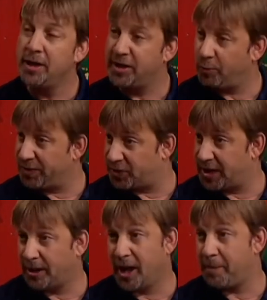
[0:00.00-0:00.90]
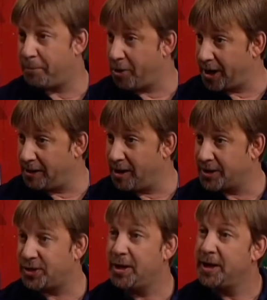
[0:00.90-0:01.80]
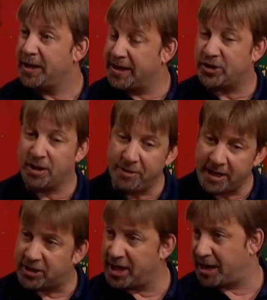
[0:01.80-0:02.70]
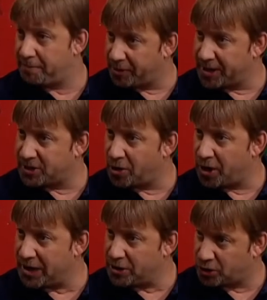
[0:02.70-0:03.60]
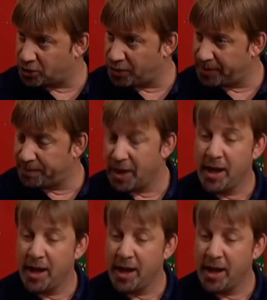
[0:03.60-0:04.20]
that we've seen a lot in parking lots is something that's taking place in our industry.